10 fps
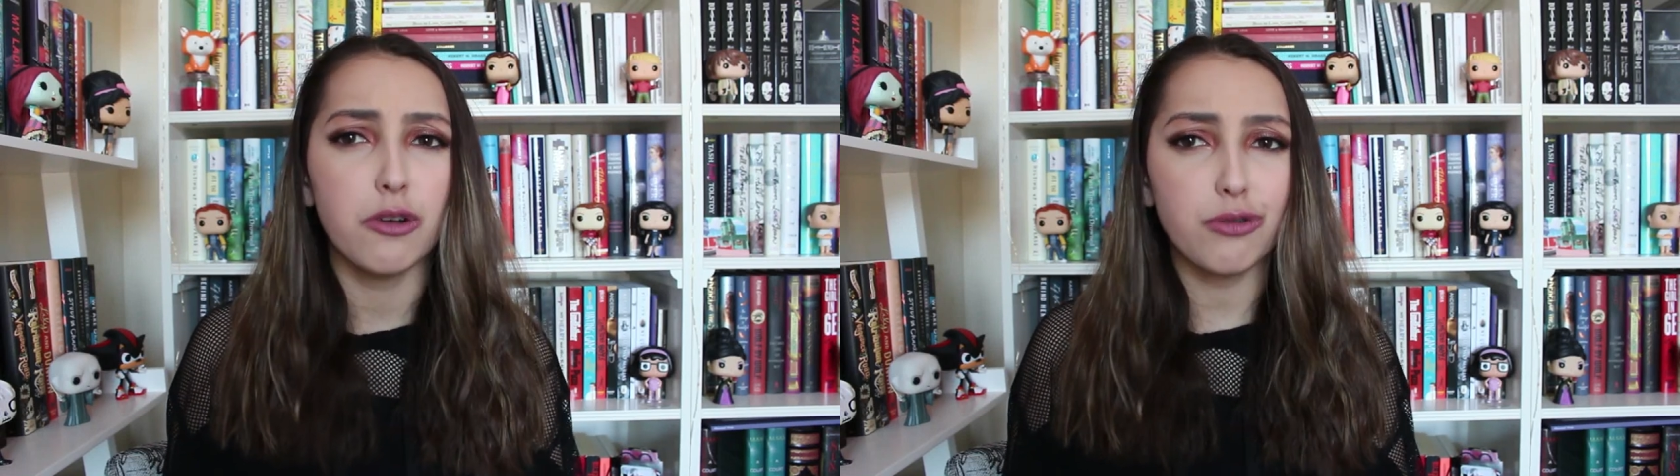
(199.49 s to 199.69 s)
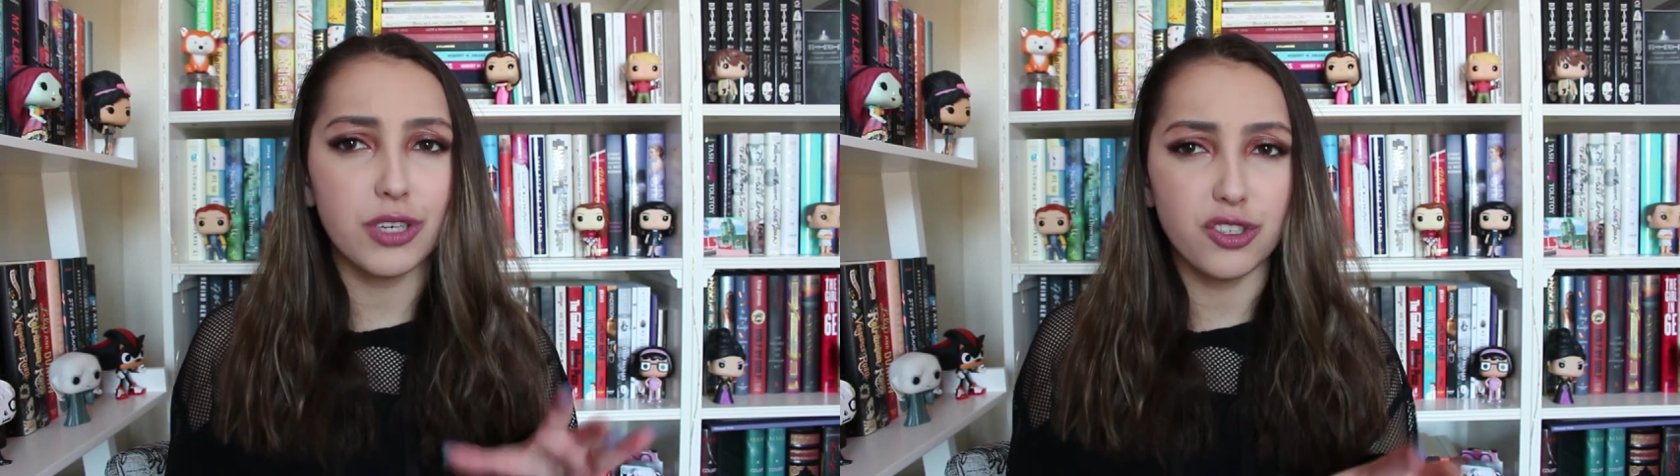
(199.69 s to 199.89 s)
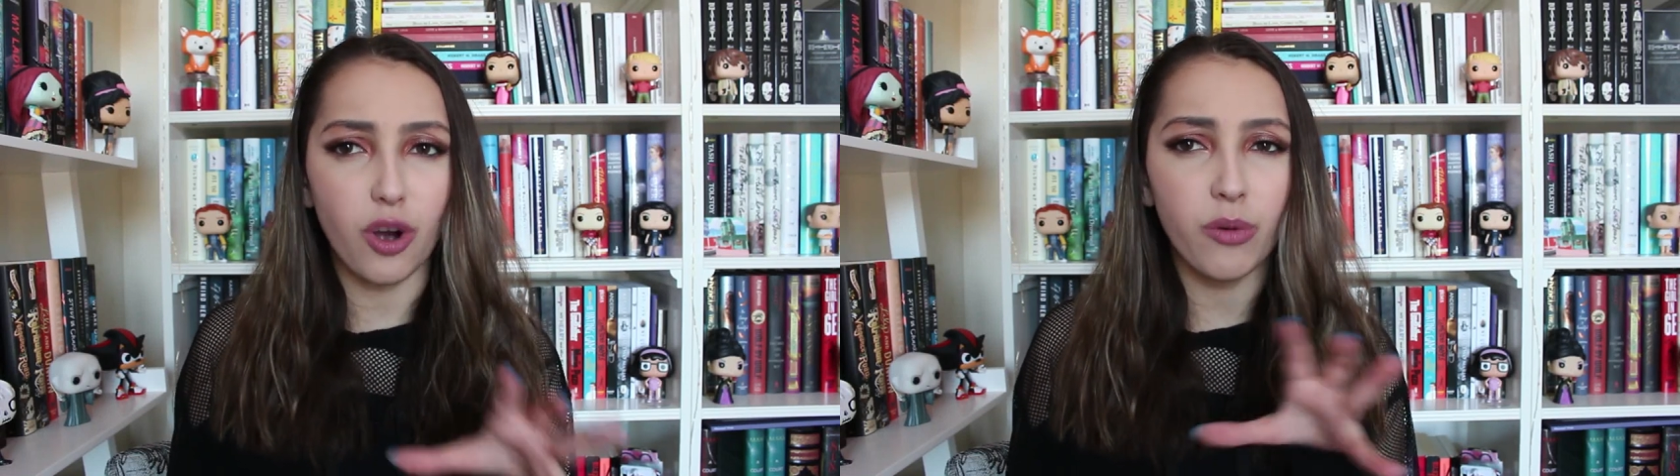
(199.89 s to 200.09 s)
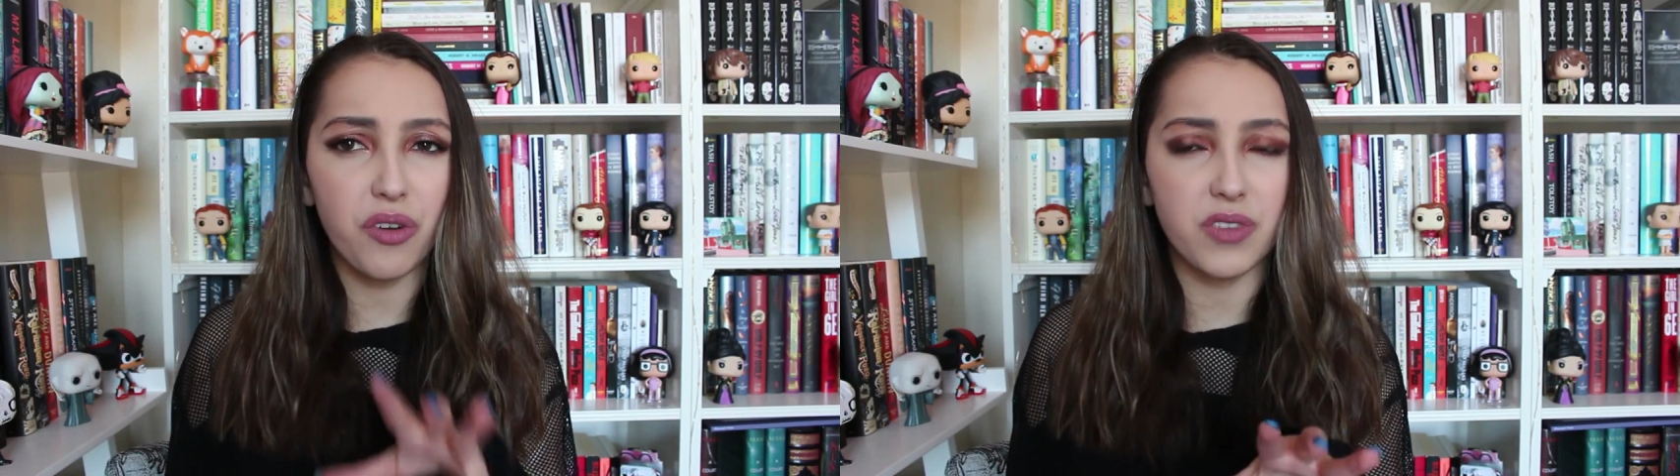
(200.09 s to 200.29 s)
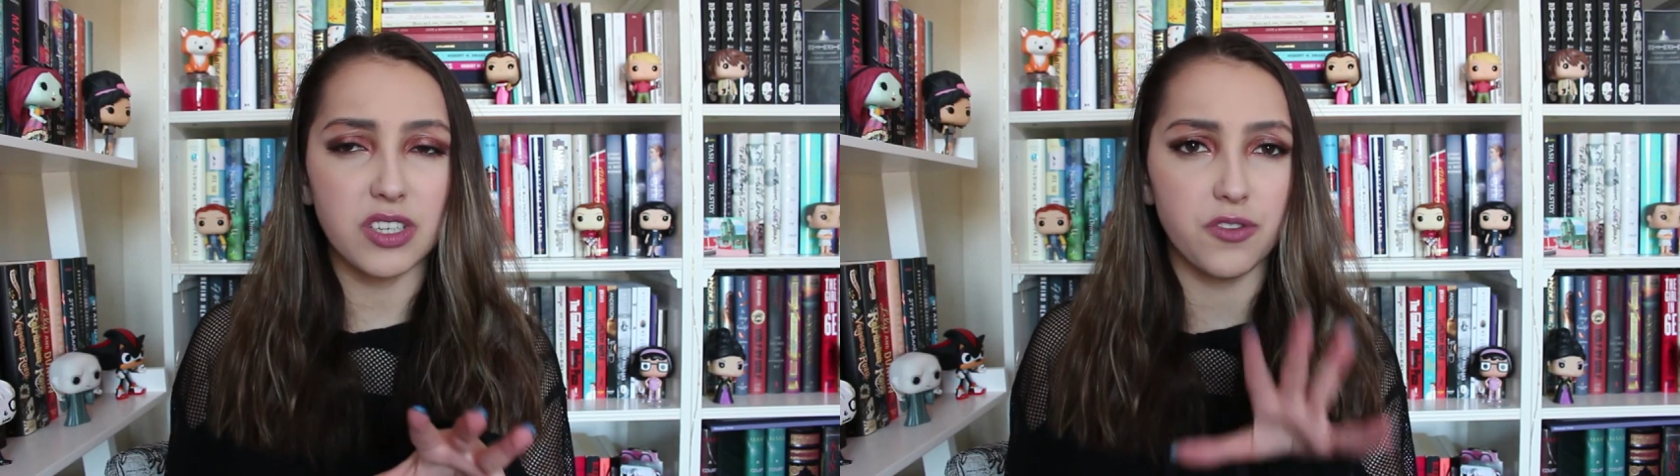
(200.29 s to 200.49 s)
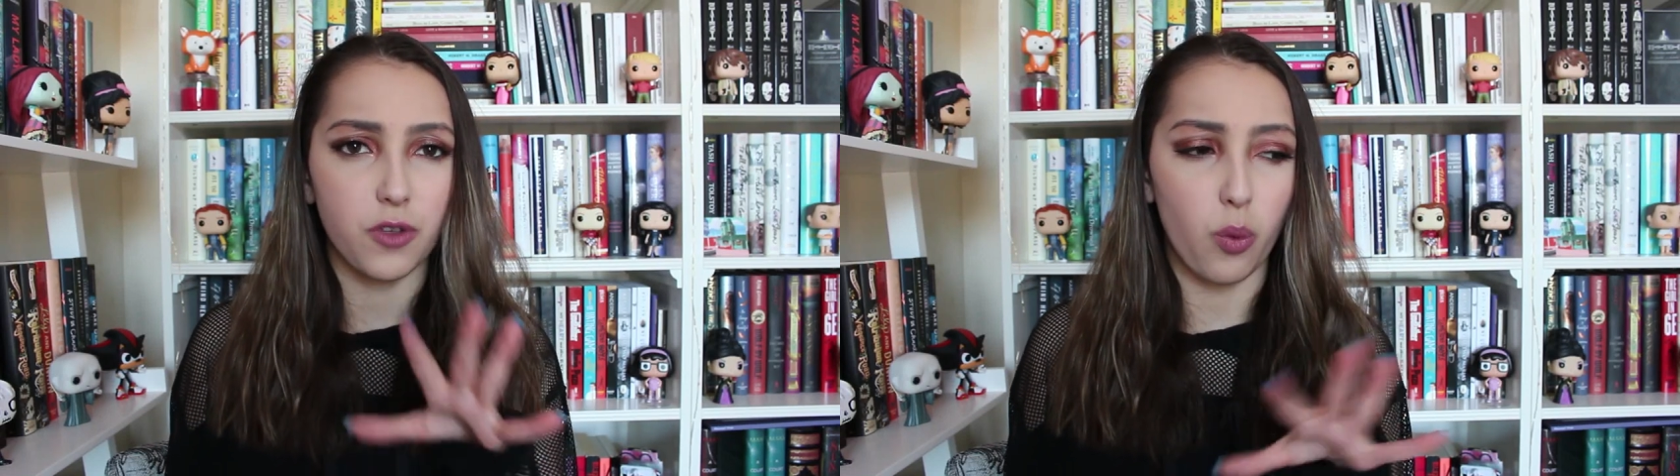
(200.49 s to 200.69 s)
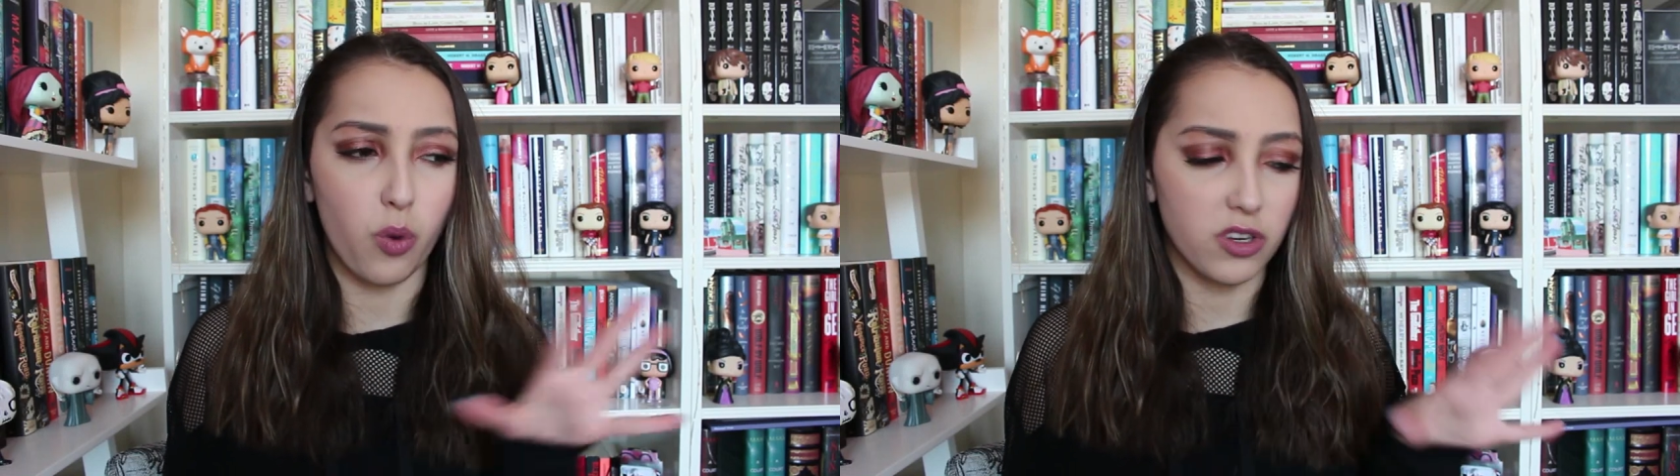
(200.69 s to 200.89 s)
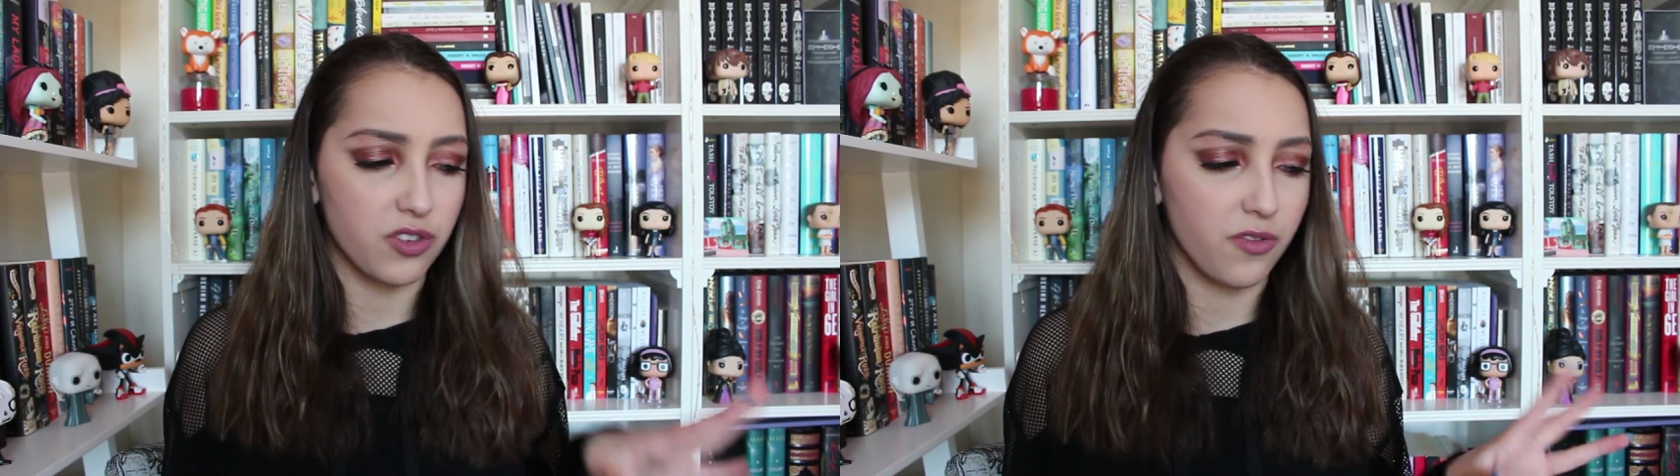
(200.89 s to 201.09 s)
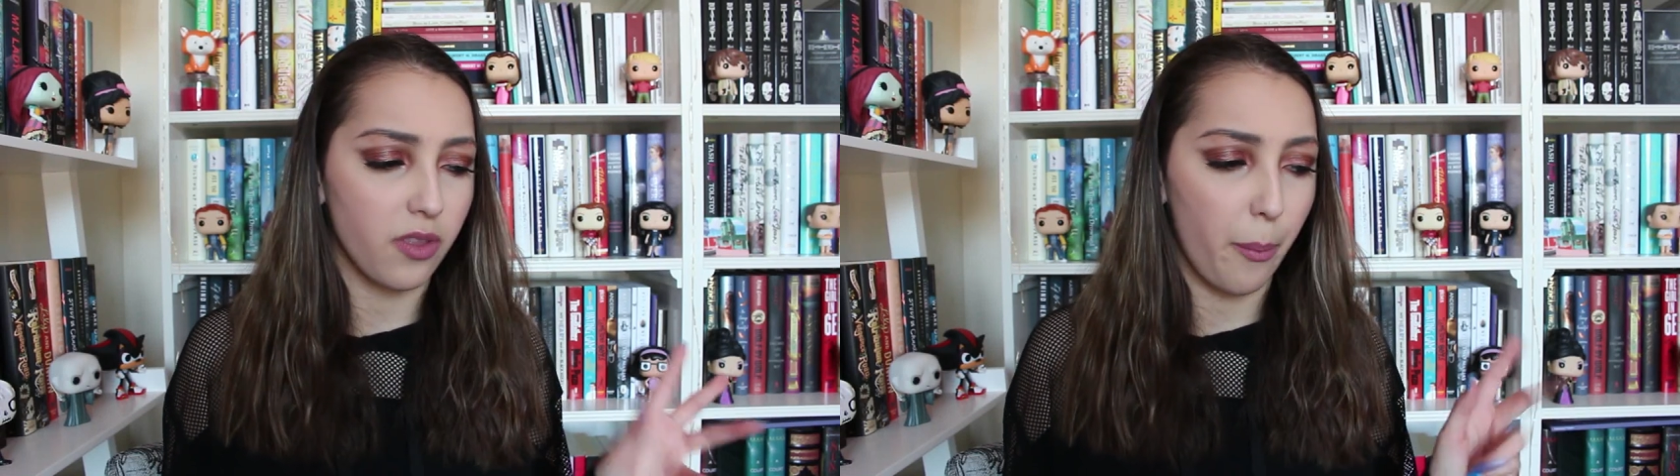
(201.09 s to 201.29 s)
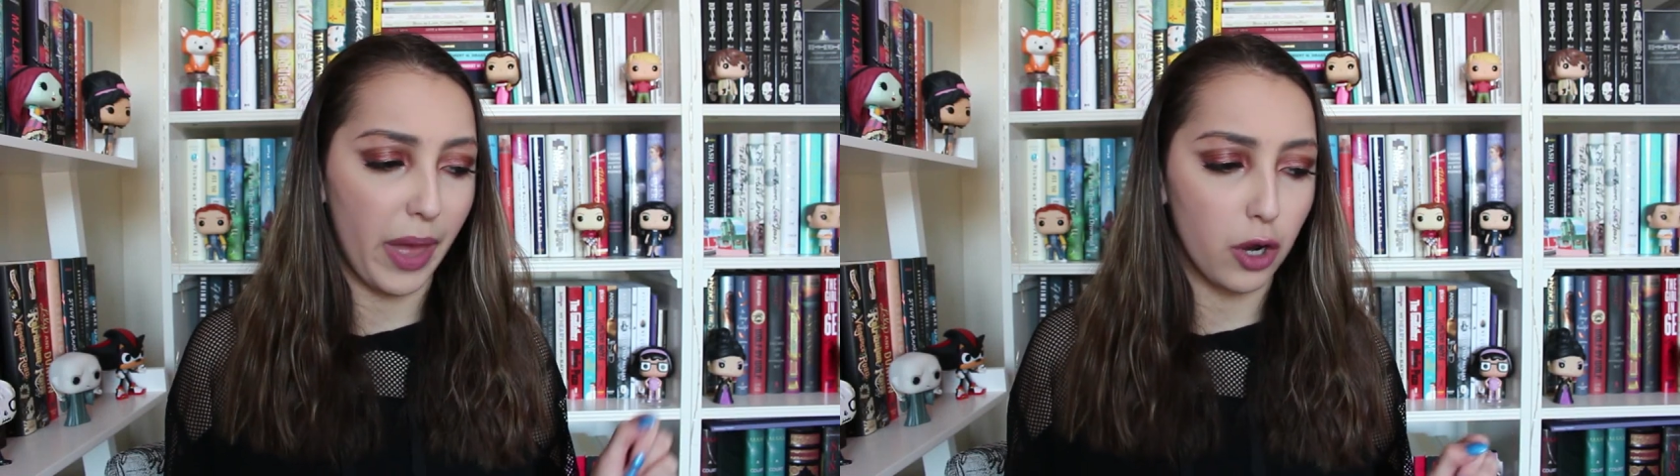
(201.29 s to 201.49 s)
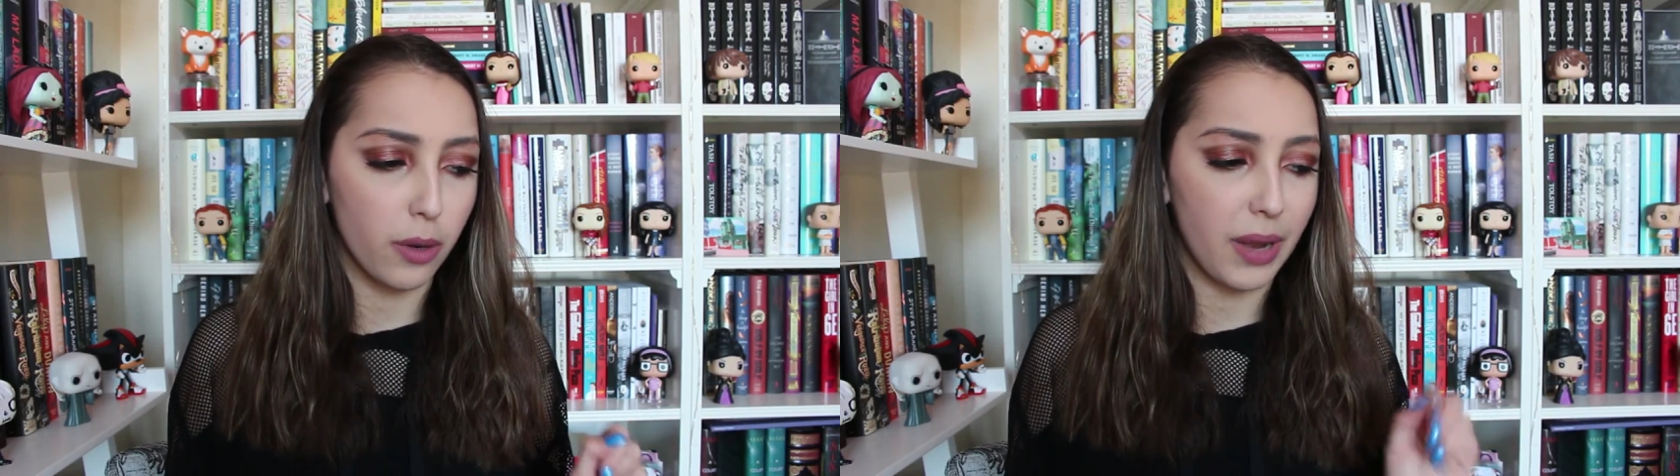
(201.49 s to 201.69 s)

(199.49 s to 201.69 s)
So I don't know if this is for the worst or for the better,